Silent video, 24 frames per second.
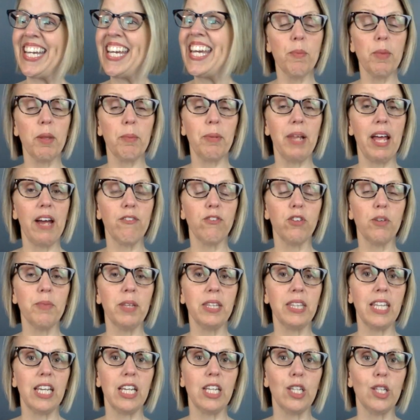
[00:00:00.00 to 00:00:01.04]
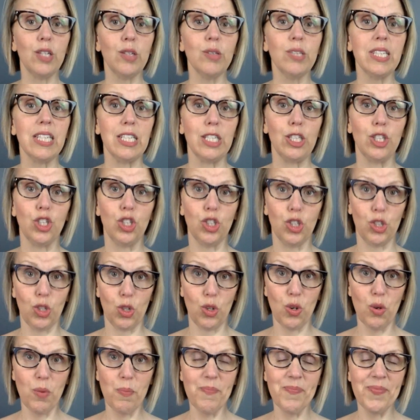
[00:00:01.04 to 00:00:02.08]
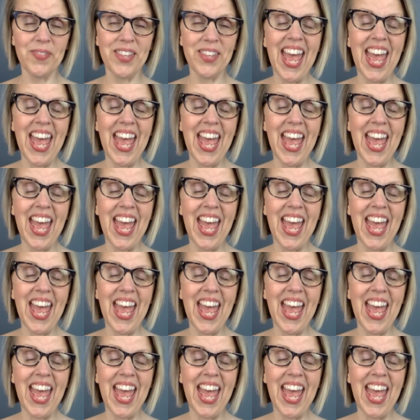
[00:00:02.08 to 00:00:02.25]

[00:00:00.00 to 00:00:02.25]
The platform that they use is Zoom,